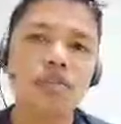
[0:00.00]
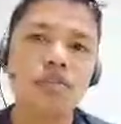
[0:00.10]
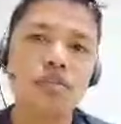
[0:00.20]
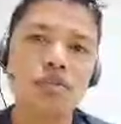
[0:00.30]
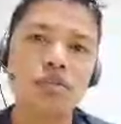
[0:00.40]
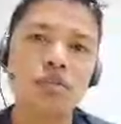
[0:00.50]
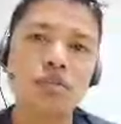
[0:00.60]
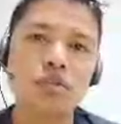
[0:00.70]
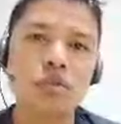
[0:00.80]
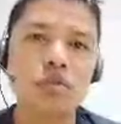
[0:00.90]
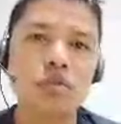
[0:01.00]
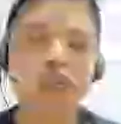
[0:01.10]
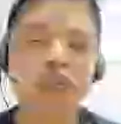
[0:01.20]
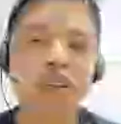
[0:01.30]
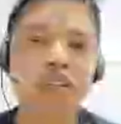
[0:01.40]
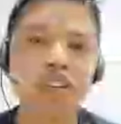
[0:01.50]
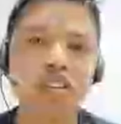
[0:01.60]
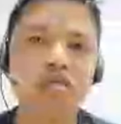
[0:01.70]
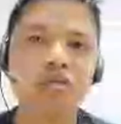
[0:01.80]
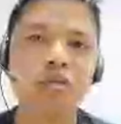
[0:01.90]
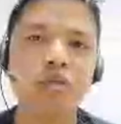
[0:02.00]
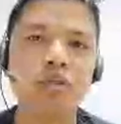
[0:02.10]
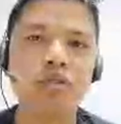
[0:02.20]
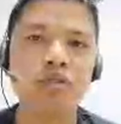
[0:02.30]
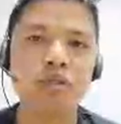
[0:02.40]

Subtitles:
to be careful